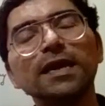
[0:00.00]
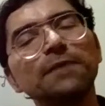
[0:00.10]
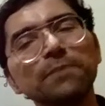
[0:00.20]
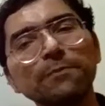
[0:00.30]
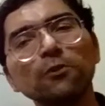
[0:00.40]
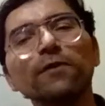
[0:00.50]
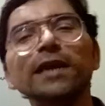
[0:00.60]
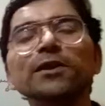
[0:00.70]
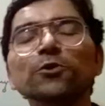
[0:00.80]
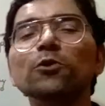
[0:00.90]
It may
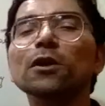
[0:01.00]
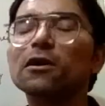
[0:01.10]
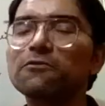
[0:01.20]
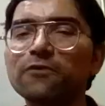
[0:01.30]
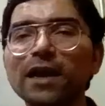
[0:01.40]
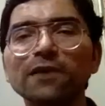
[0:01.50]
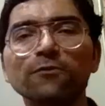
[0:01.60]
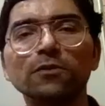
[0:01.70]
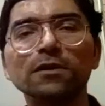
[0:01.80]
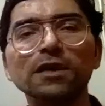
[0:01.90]
provide you a
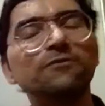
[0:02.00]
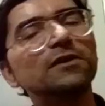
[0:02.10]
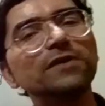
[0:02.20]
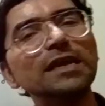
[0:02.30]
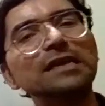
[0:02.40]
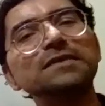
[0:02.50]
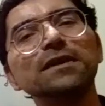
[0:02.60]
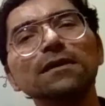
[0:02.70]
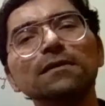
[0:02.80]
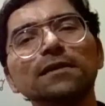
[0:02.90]
firewood. If a tree is
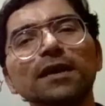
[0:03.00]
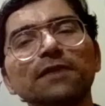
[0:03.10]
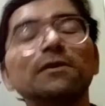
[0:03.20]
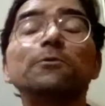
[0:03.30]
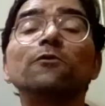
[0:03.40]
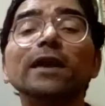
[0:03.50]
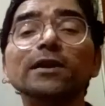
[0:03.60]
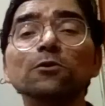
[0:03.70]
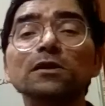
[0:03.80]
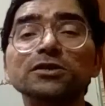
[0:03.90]
young, it will
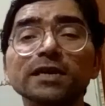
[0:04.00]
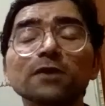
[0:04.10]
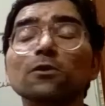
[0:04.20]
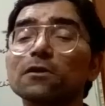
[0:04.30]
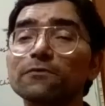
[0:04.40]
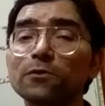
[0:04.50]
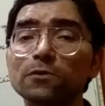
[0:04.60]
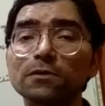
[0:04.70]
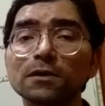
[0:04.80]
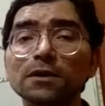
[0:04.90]
provide you a shade or a
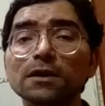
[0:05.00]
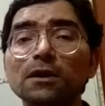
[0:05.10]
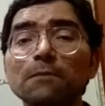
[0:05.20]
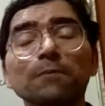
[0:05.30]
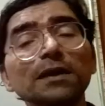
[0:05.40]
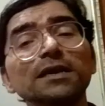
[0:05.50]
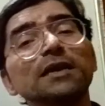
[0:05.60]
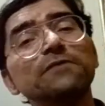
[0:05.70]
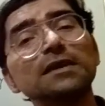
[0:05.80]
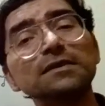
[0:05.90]
fruit.
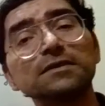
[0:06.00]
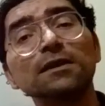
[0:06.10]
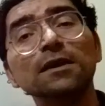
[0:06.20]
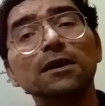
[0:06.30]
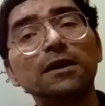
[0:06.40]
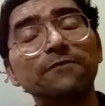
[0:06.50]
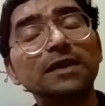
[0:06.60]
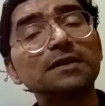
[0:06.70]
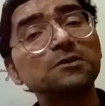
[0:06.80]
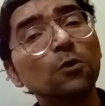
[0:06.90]
But if it
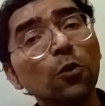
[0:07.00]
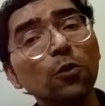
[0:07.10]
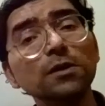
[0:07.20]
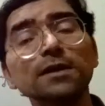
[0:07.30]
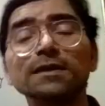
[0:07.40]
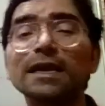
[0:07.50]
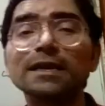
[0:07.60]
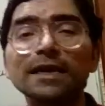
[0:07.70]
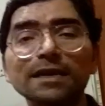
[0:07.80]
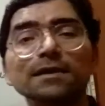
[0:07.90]
is old,
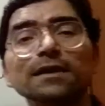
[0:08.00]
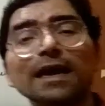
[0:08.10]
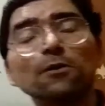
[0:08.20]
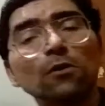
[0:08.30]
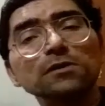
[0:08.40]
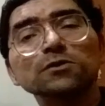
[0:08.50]
then it can